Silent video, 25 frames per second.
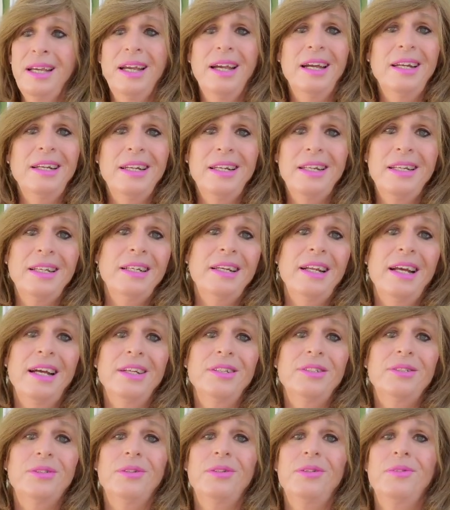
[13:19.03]
and then an
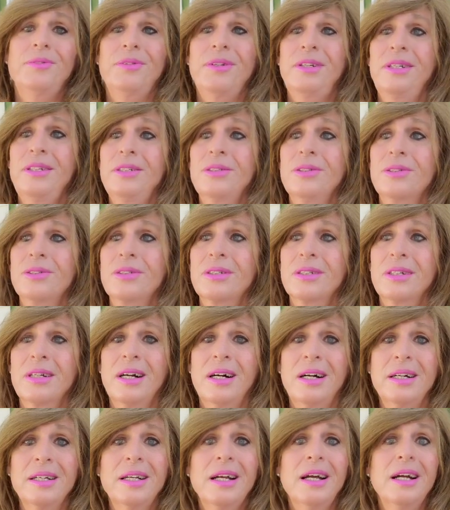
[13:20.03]
SUV took the
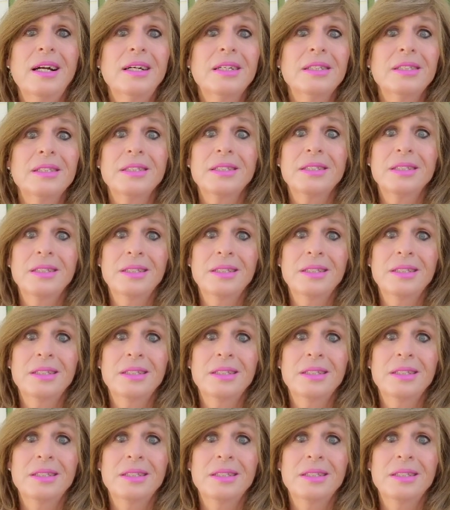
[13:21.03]
guy out.